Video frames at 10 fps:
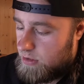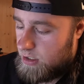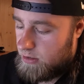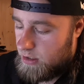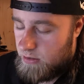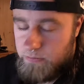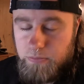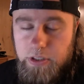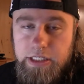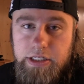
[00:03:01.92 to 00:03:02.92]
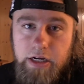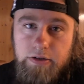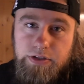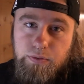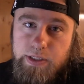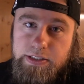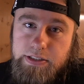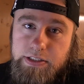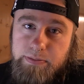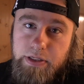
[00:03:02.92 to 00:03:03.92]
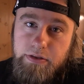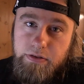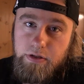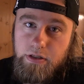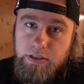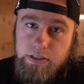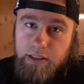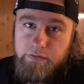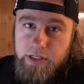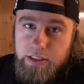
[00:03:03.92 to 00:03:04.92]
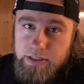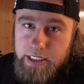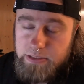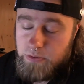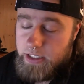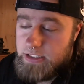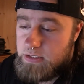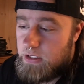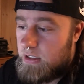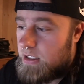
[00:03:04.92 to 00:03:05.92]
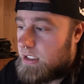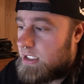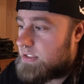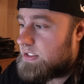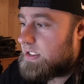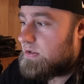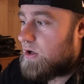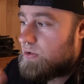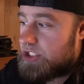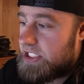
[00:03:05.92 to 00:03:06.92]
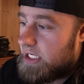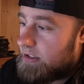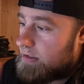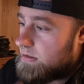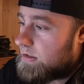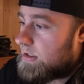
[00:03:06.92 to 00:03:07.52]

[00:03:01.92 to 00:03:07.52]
our lead character, Winston Smith, is living and takes place is in Oceania,